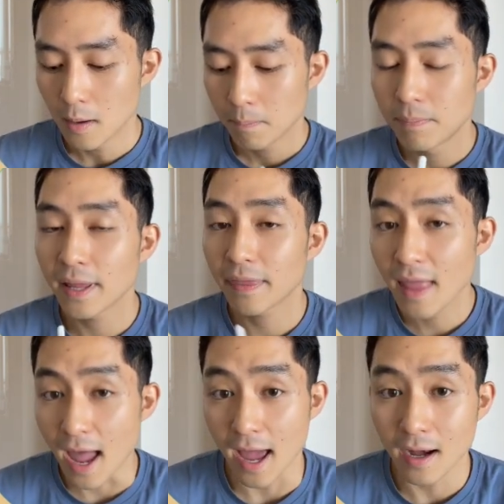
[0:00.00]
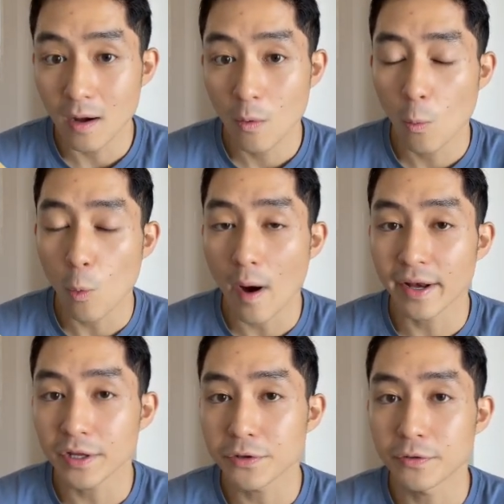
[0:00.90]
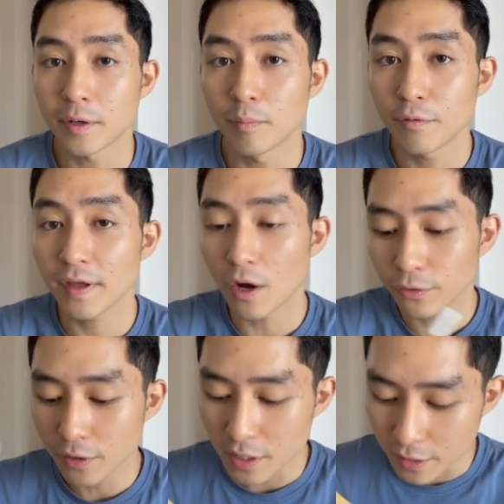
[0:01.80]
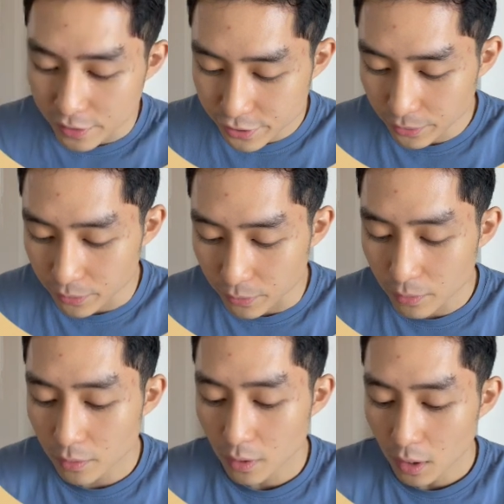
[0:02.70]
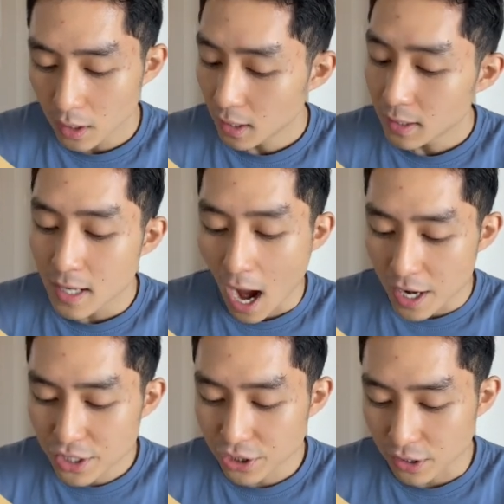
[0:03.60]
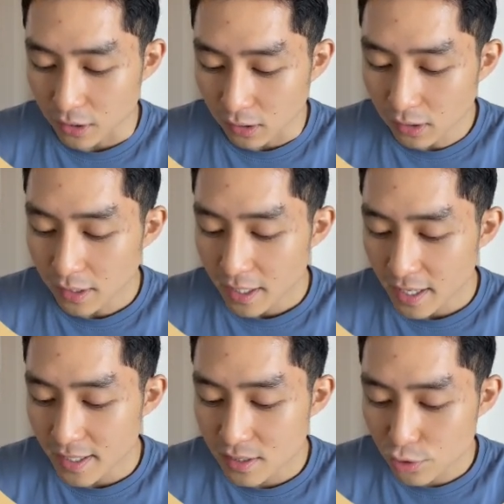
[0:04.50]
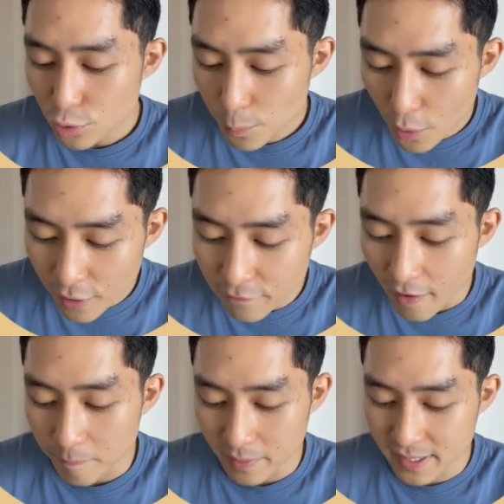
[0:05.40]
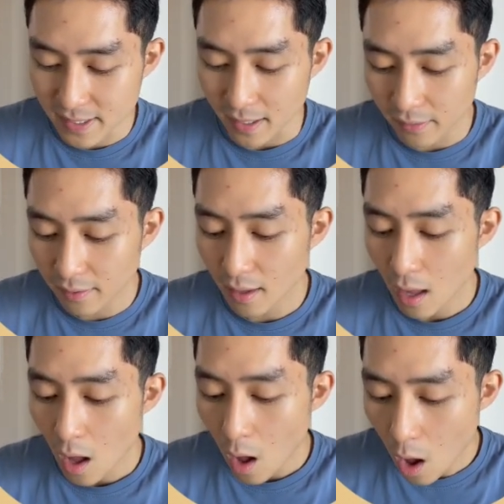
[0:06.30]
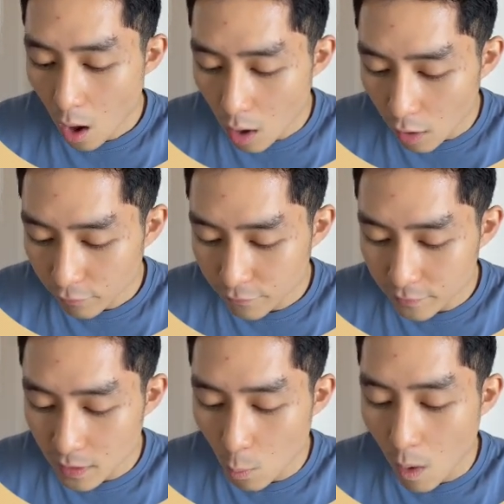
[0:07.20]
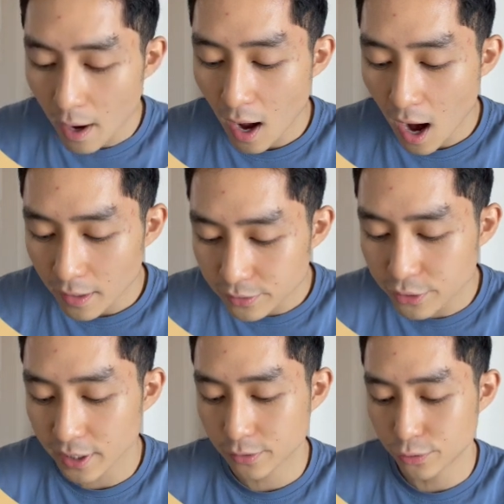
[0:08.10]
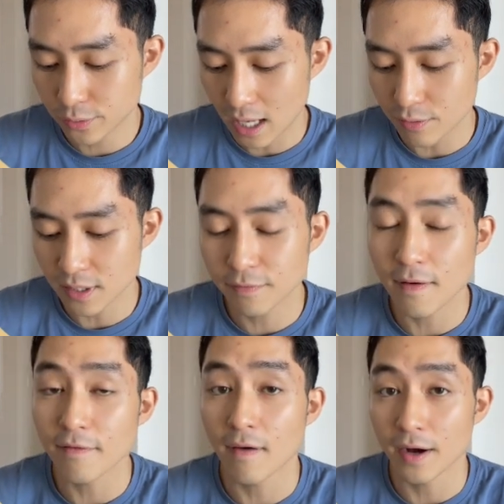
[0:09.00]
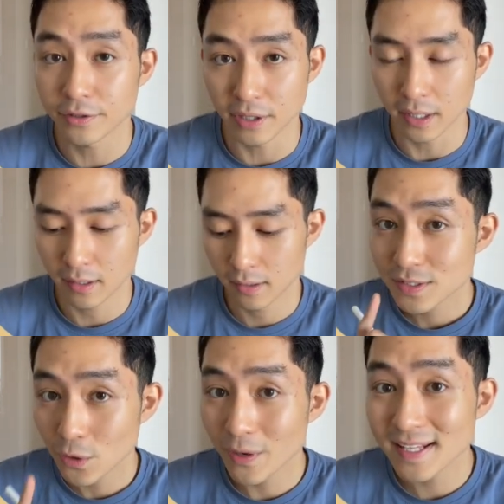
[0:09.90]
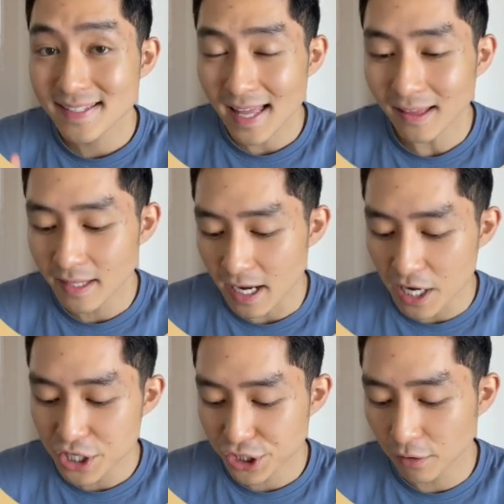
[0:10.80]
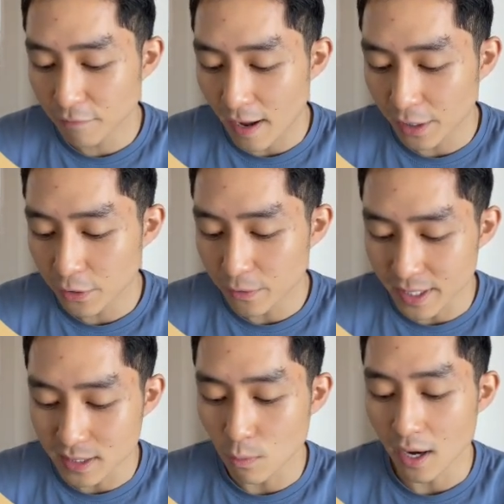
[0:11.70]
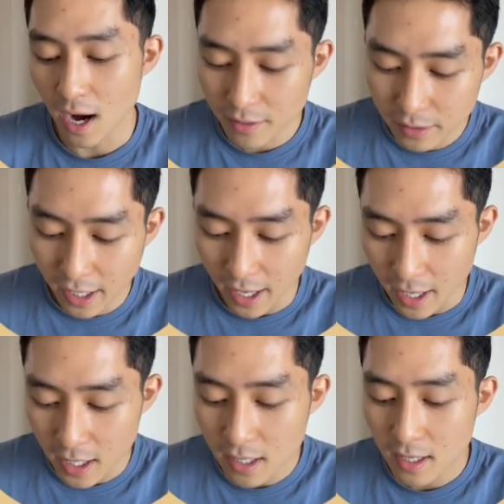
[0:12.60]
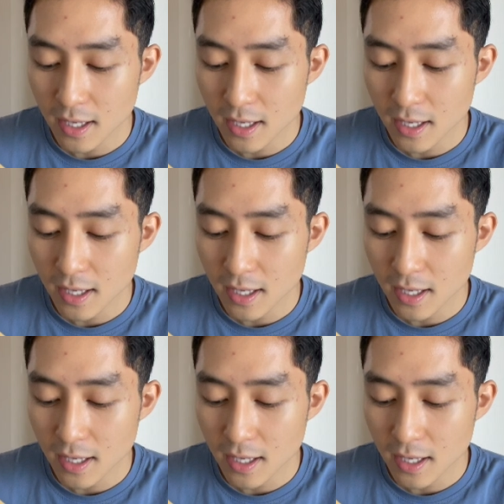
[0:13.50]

But then when you are moving on to the year two, the additional is 2.5% of the 100 2,500. So instead the initial value is 100K,